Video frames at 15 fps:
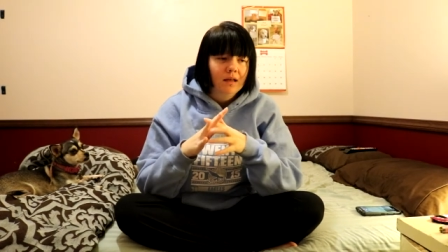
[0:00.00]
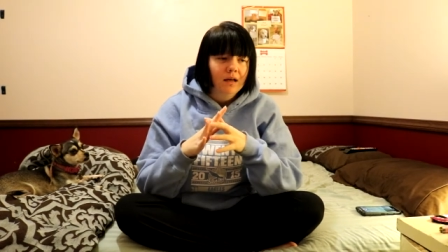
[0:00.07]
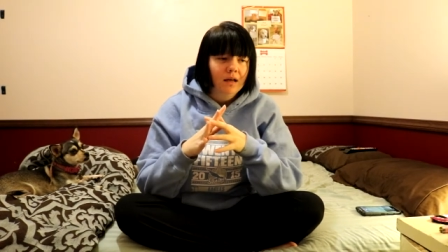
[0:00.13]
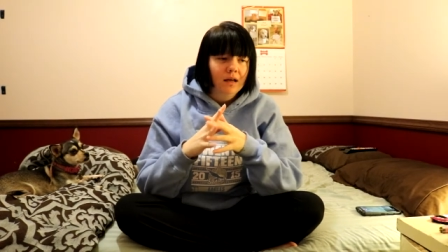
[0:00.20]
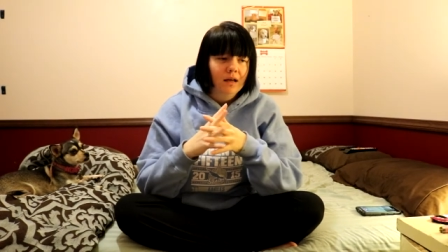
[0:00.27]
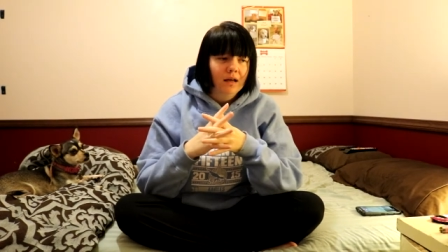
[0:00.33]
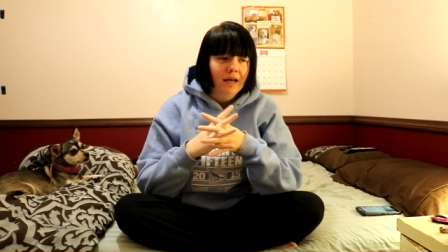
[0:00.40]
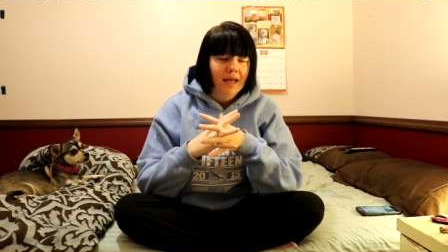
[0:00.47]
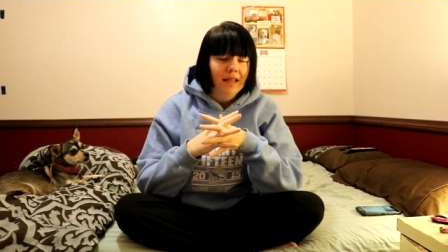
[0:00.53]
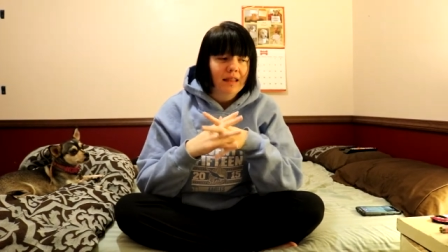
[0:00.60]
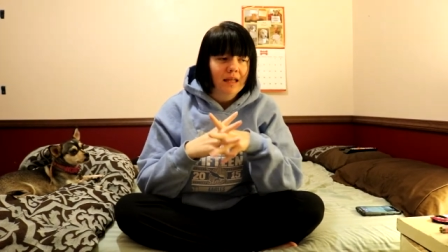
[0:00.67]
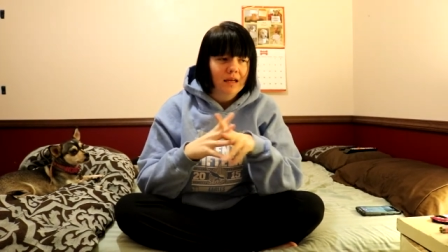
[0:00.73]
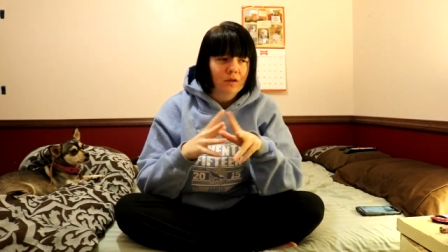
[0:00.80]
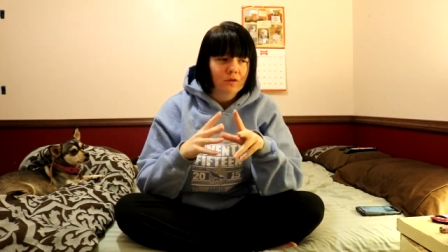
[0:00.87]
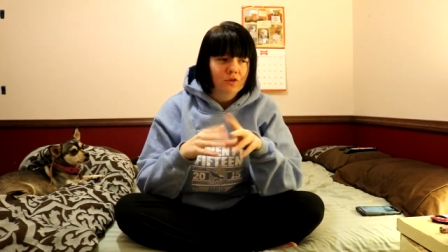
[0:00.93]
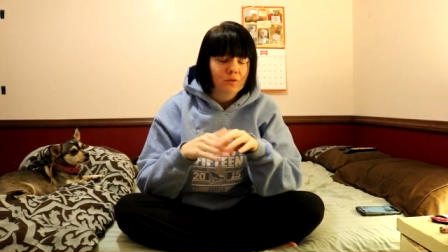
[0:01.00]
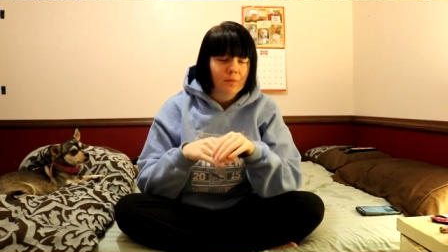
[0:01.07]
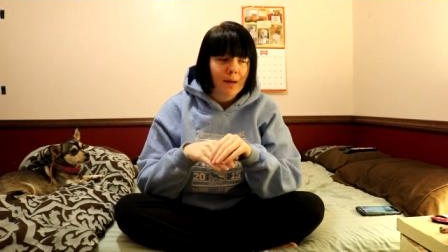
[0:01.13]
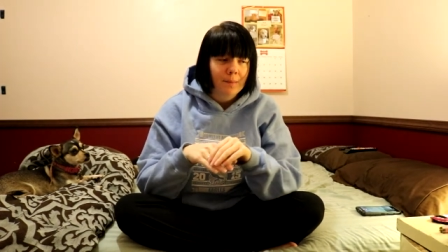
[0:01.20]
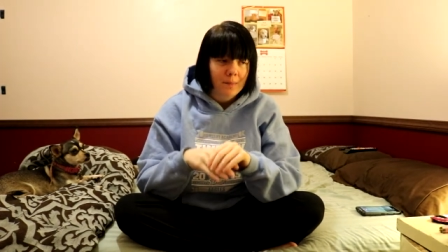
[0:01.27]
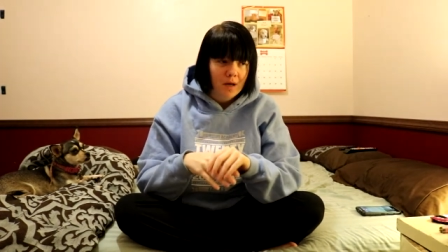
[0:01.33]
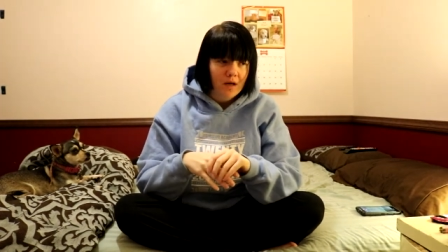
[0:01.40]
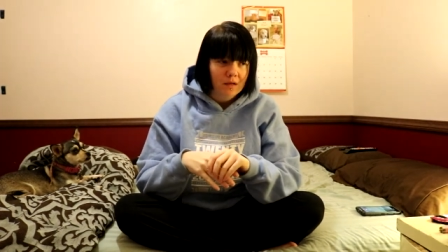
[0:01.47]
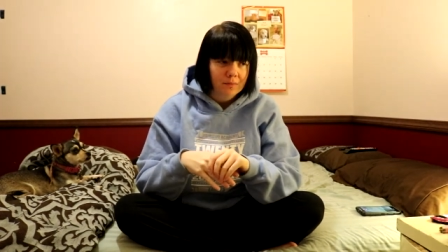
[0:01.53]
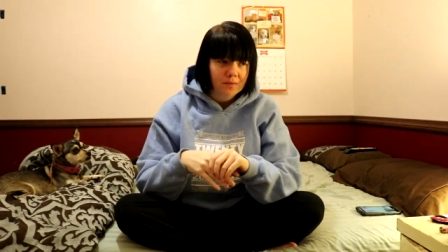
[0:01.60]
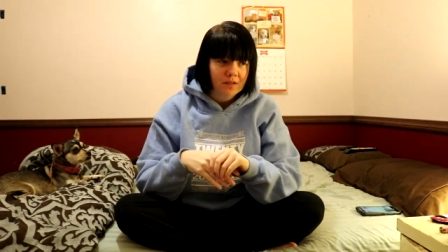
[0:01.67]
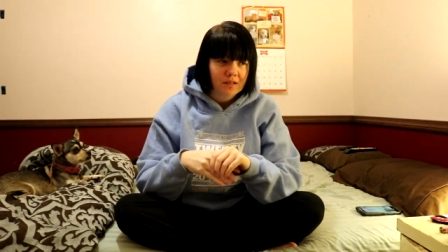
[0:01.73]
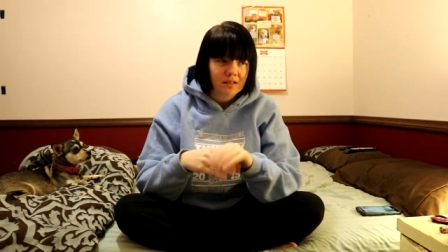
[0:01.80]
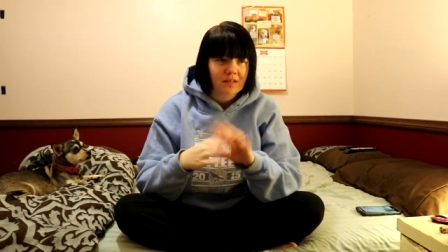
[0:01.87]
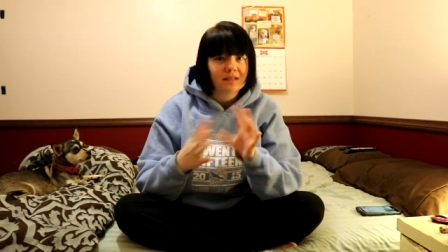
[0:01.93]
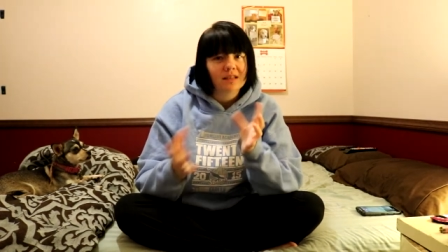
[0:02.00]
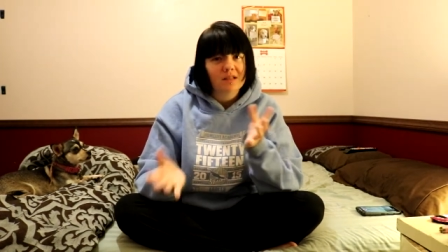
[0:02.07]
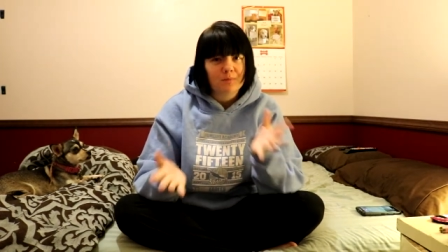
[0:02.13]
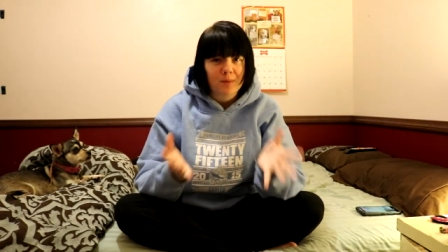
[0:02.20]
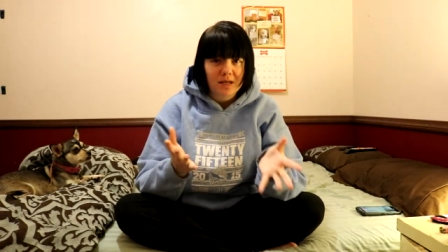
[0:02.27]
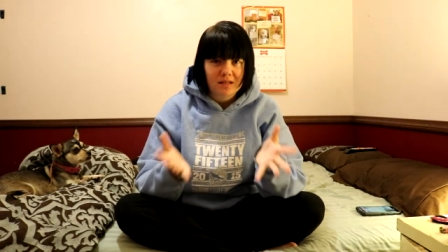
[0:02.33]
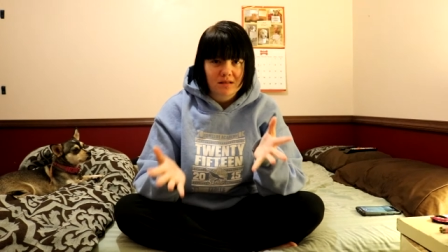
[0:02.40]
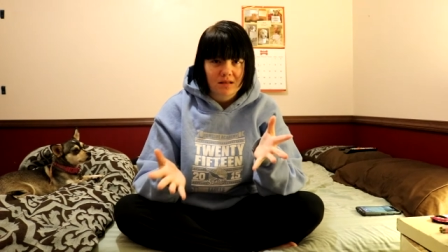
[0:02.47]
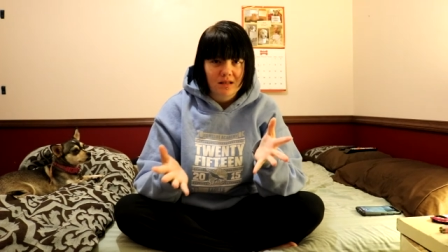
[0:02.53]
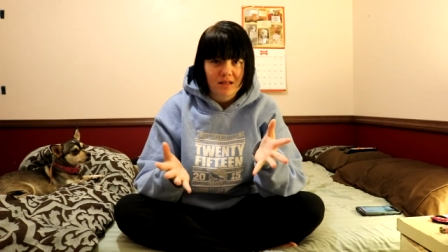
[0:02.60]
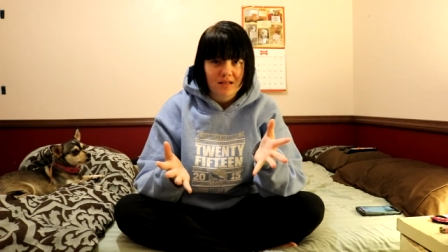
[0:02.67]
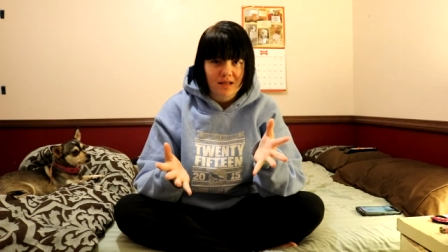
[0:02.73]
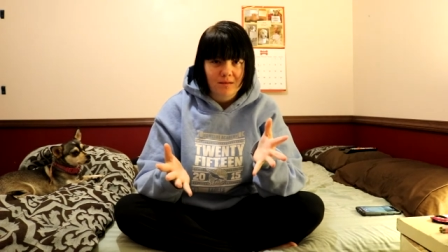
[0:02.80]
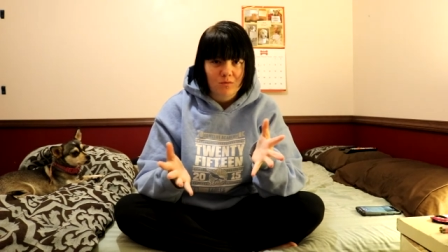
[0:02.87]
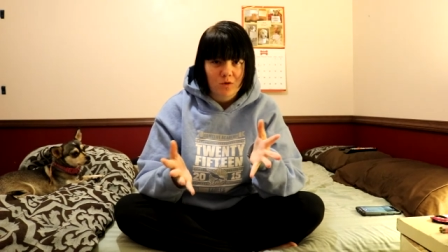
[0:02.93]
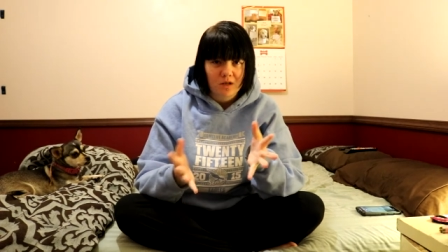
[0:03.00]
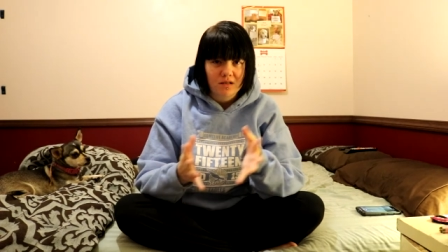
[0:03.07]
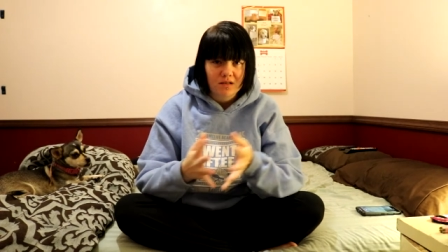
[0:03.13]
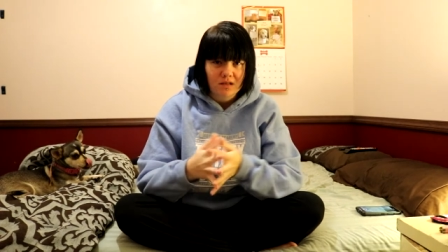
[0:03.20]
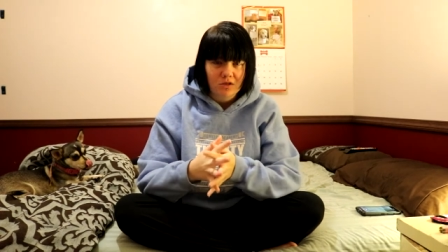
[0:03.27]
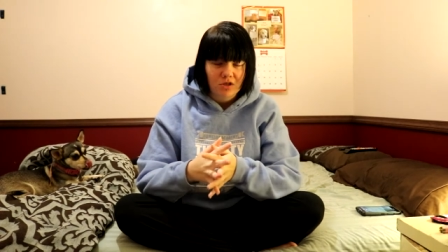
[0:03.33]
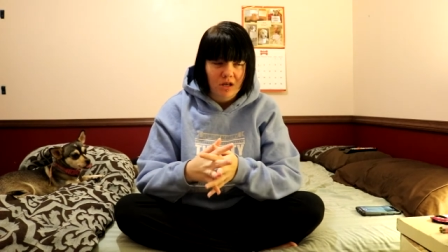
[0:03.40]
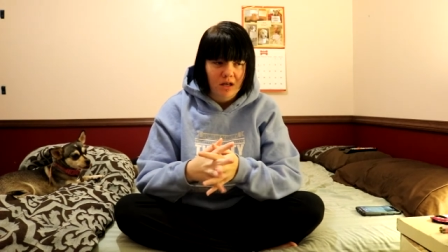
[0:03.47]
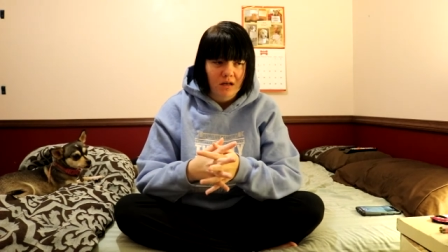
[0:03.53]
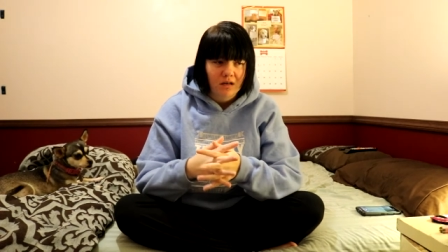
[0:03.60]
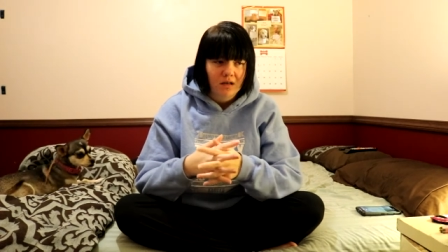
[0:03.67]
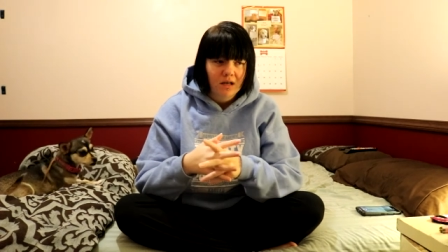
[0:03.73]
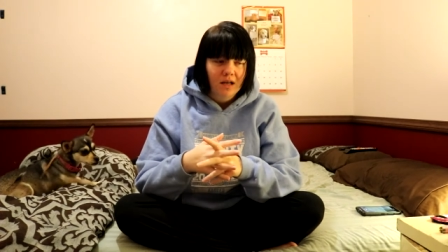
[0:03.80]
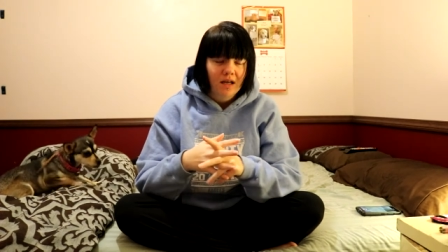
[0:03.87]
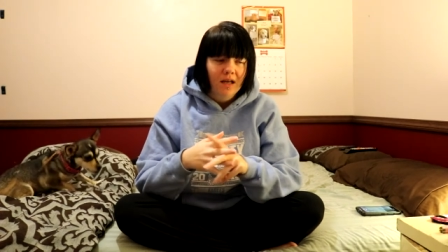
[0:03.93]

Uh, and then I'll do my mom's because it's basically the same transition.